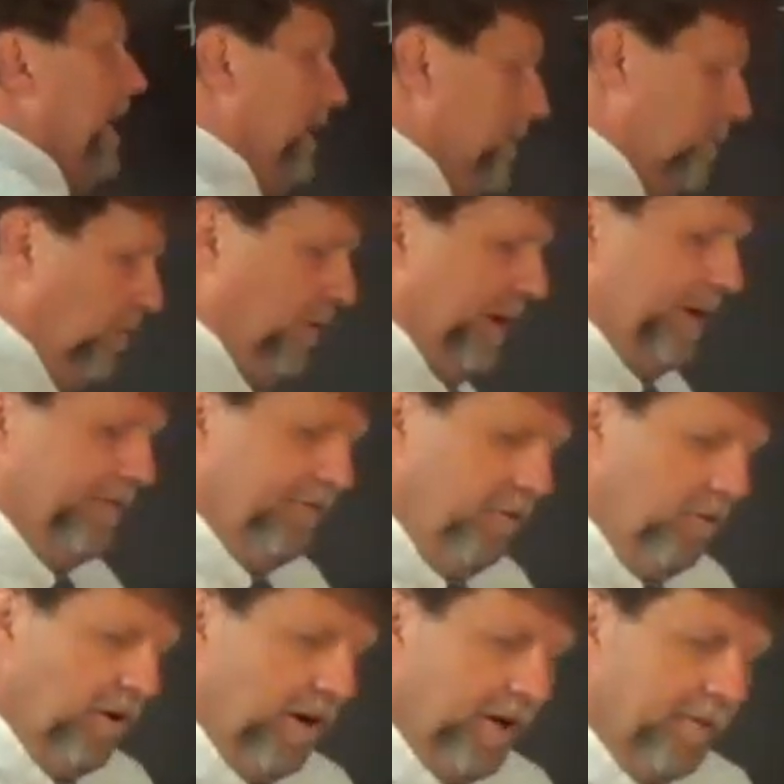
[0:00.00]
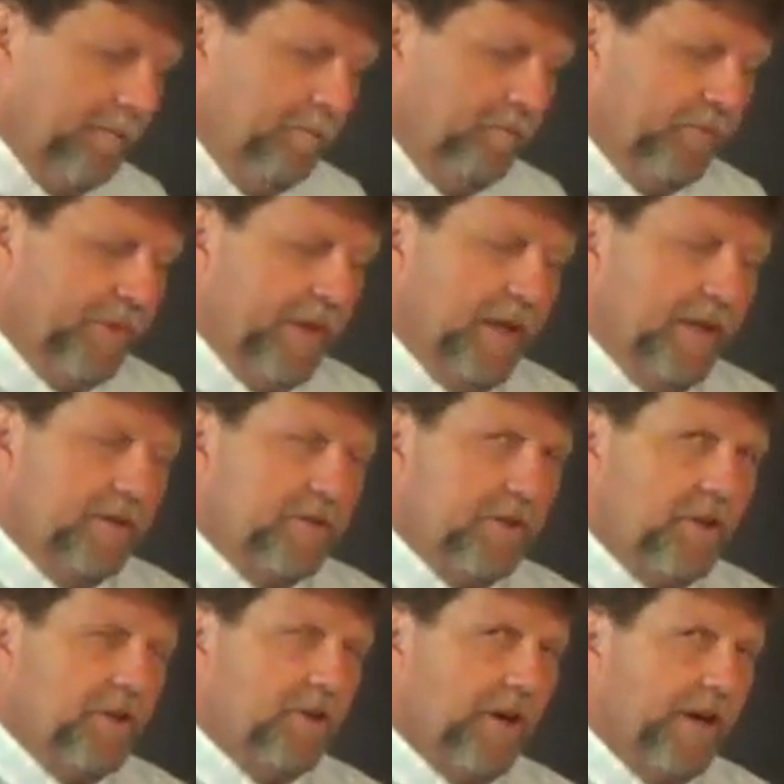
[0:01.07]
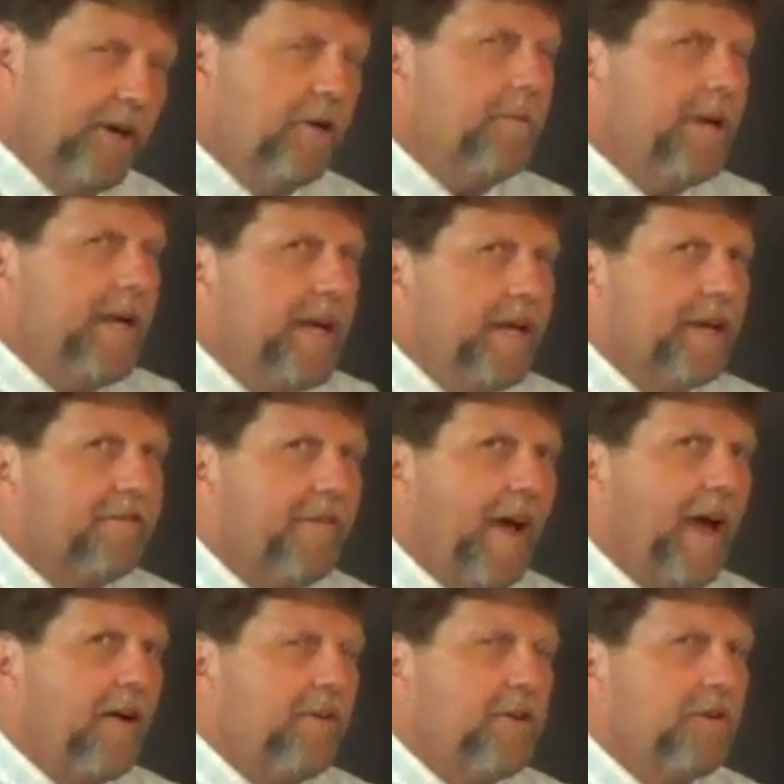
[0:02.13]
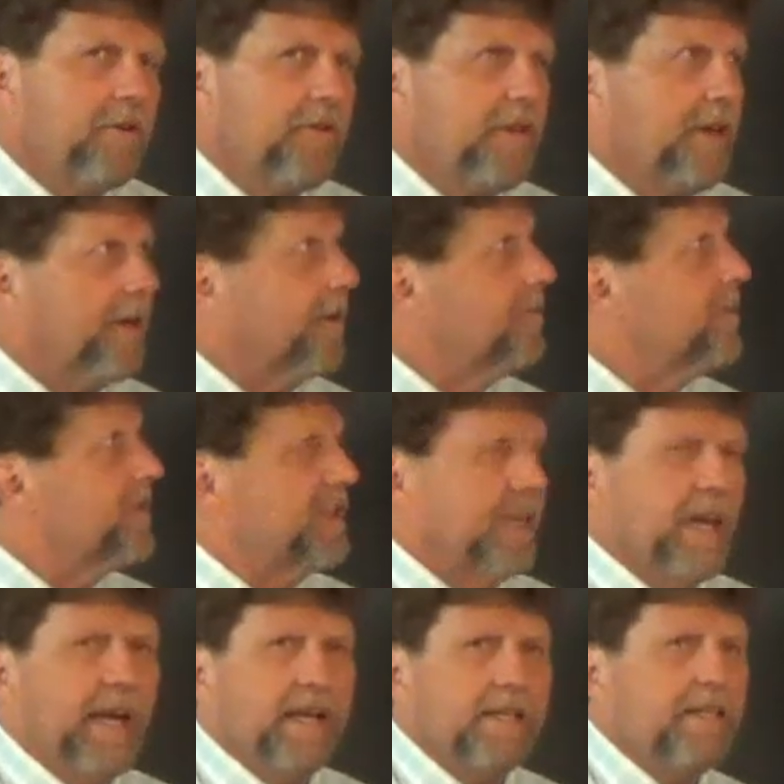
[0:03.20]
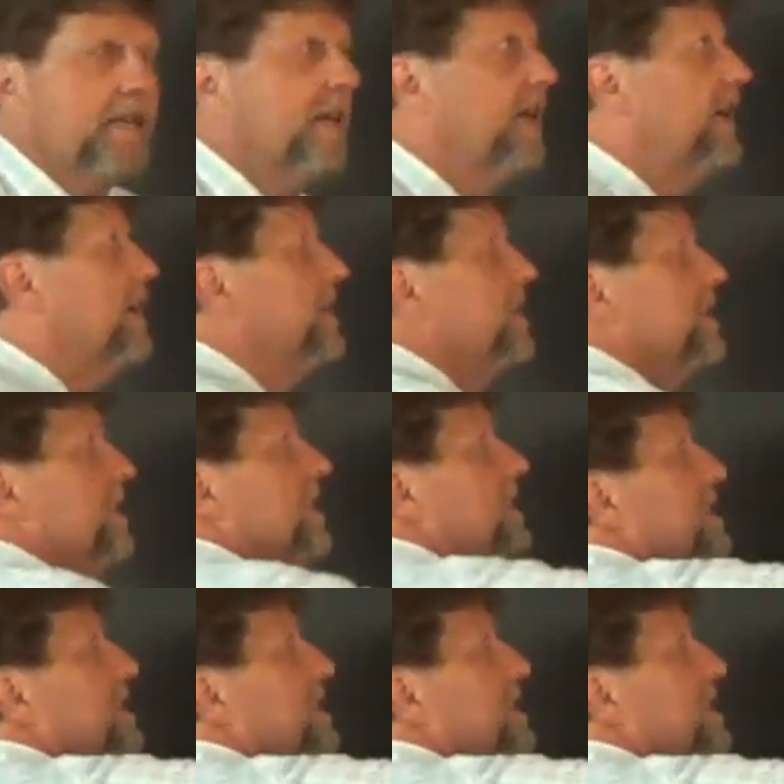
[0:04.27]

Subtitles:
and 24. So your intermediate value theorem says, since